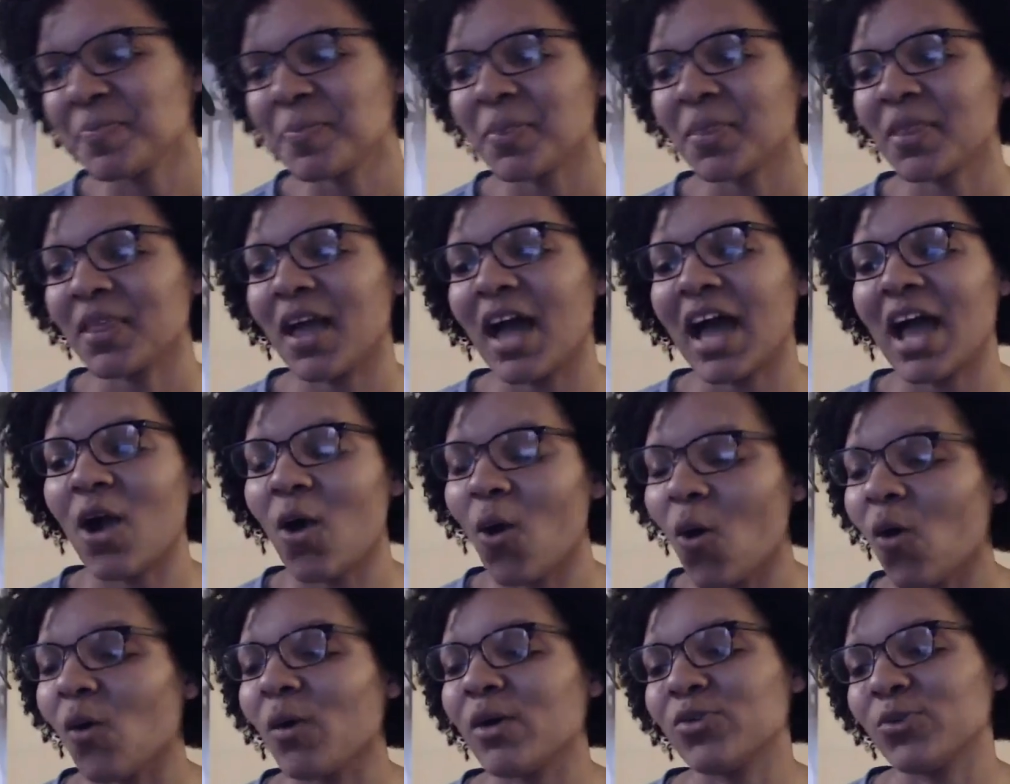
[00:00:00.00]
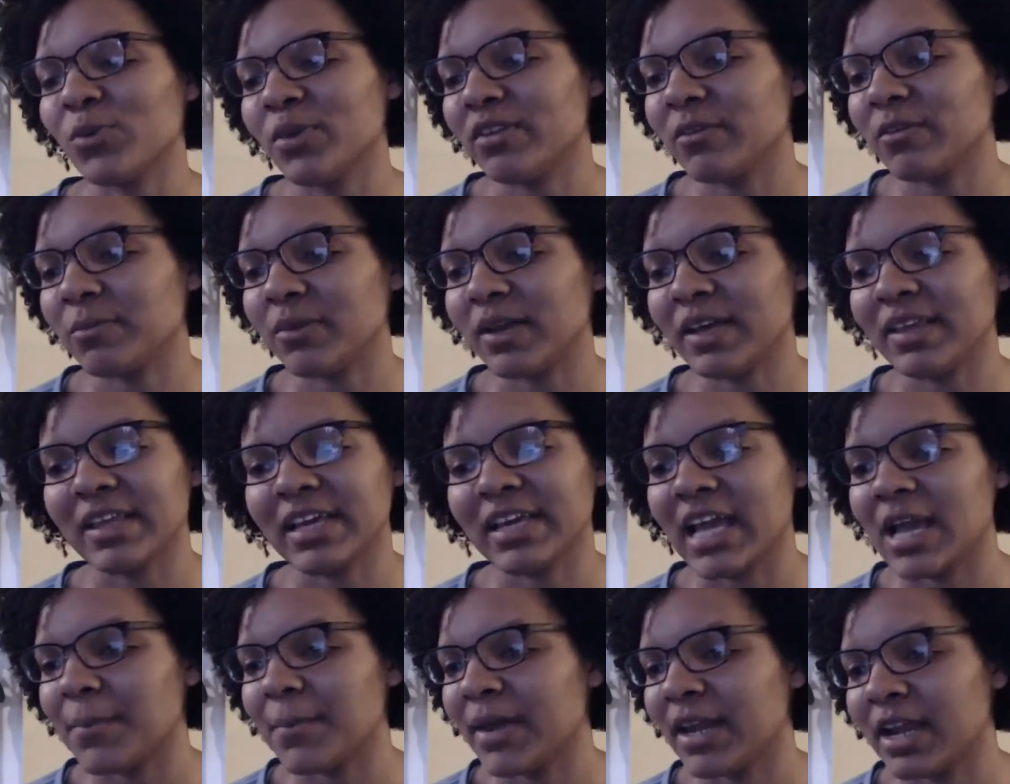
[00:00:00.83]
I always wanted to play that
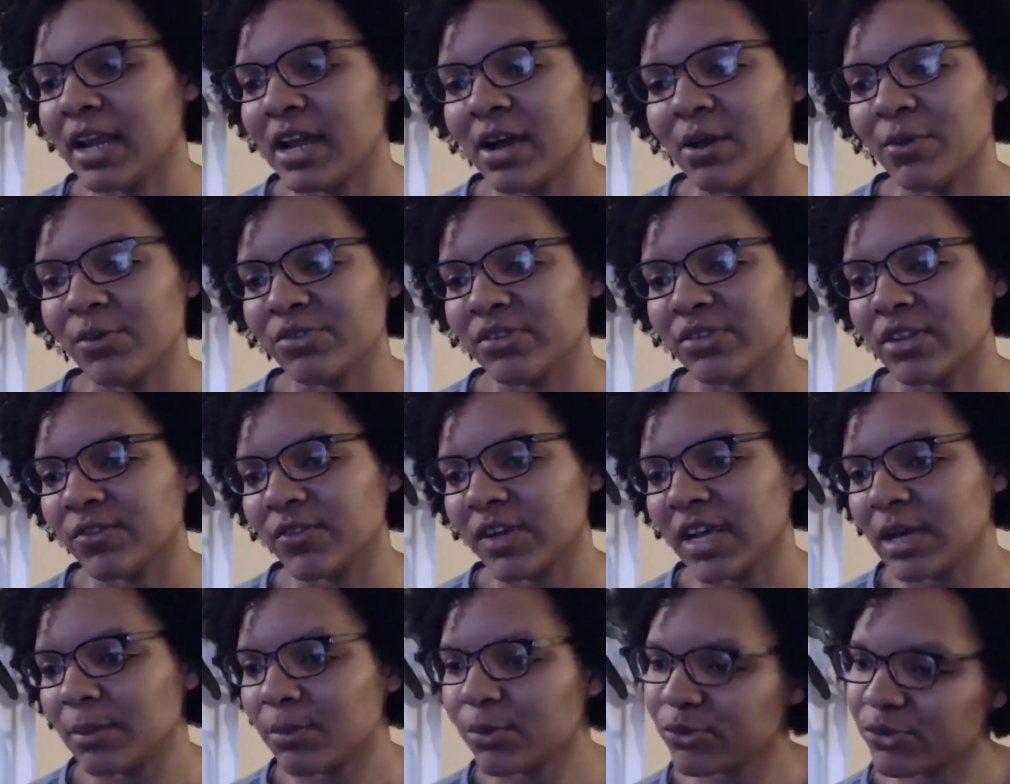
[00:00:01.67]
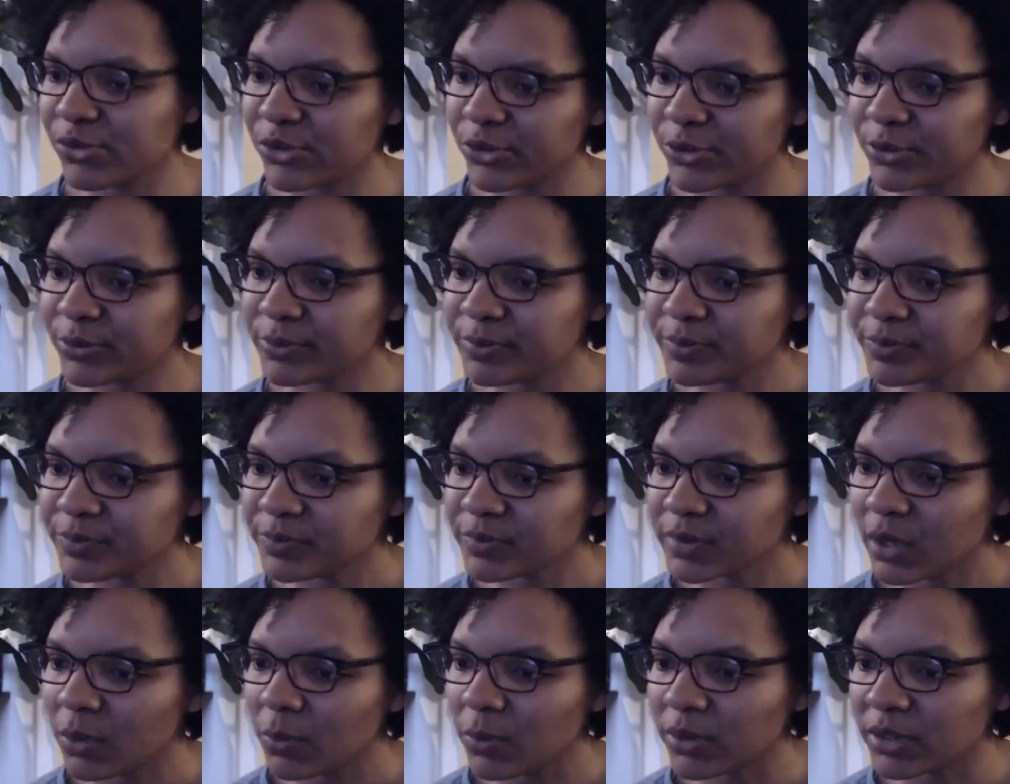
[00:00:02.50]
game and I was never able to.
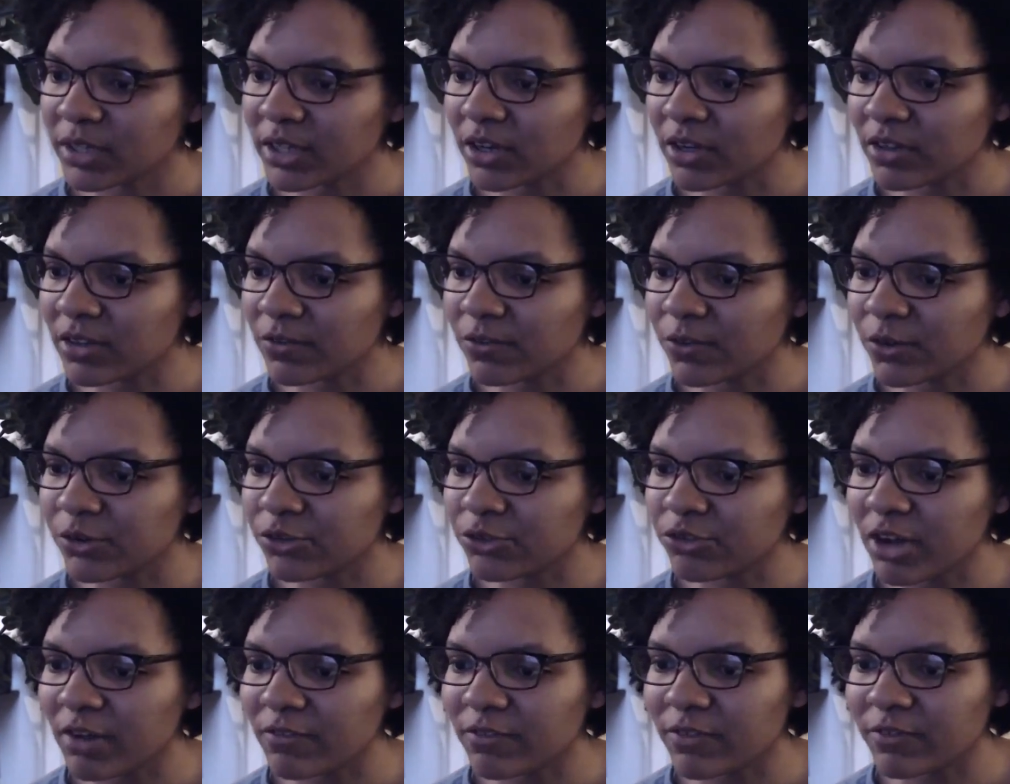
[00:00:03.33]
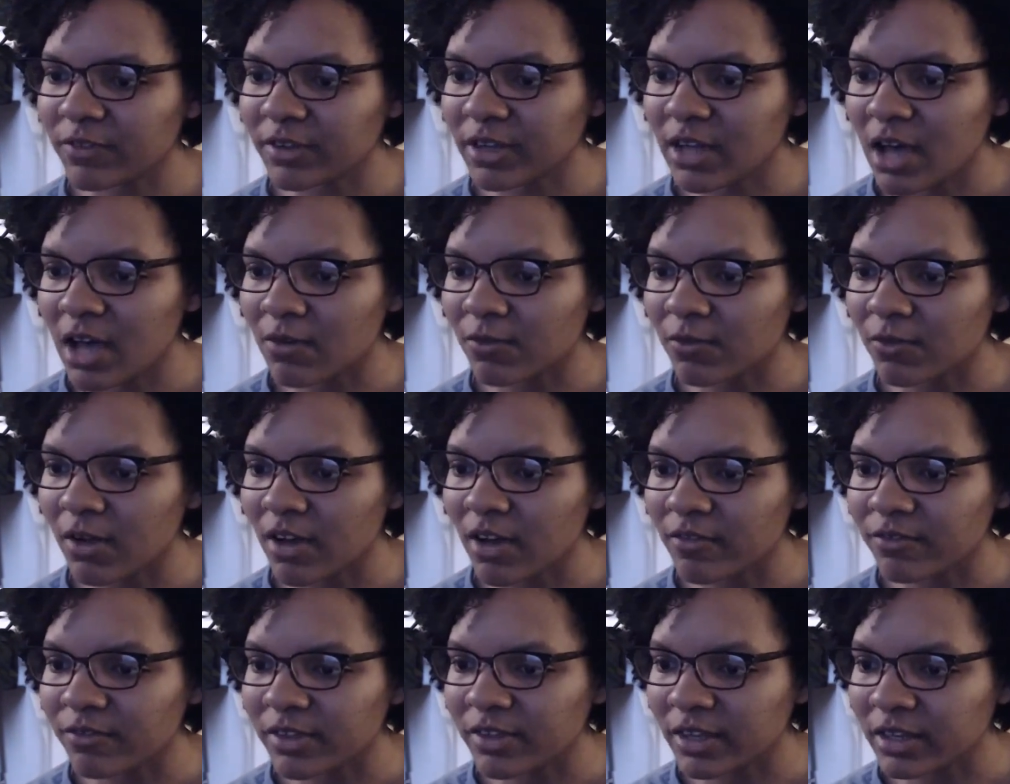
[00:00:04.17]
Working on the first draft of the novel,
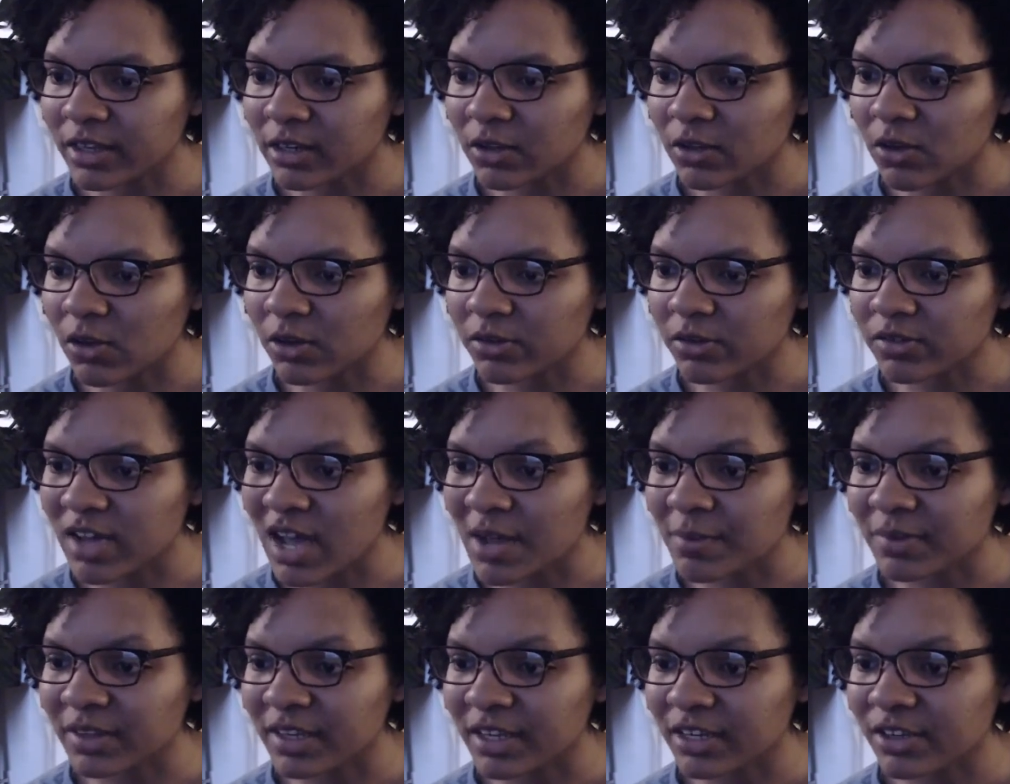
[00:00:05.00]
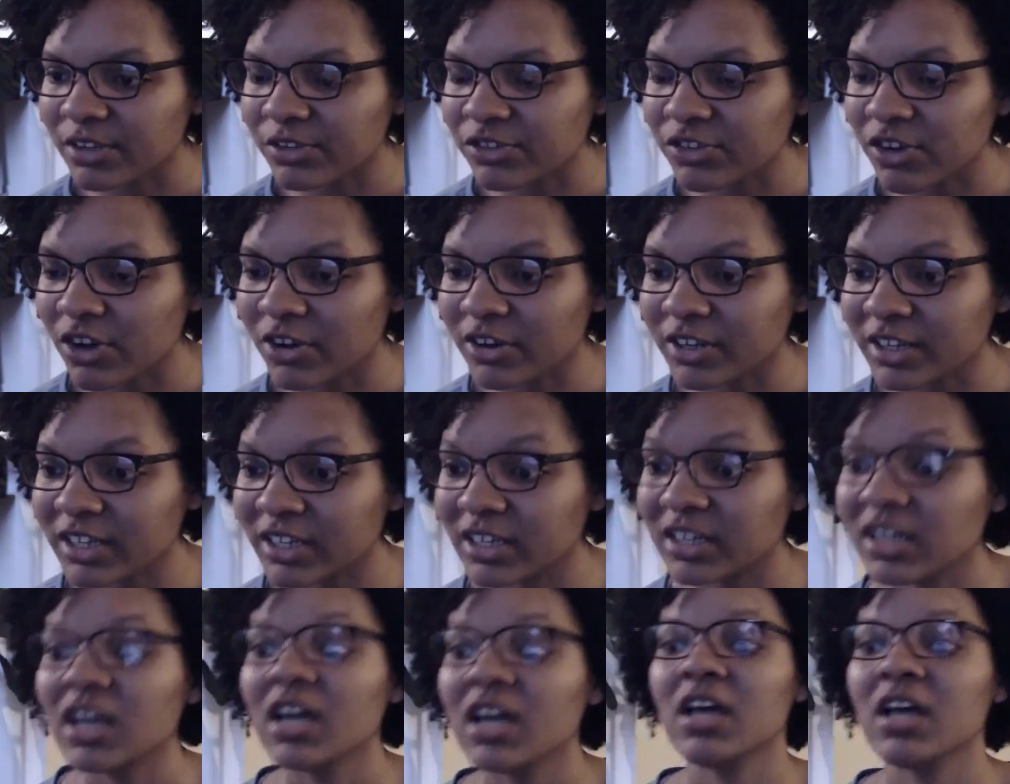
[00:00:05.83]
I've taken a long time to getting started.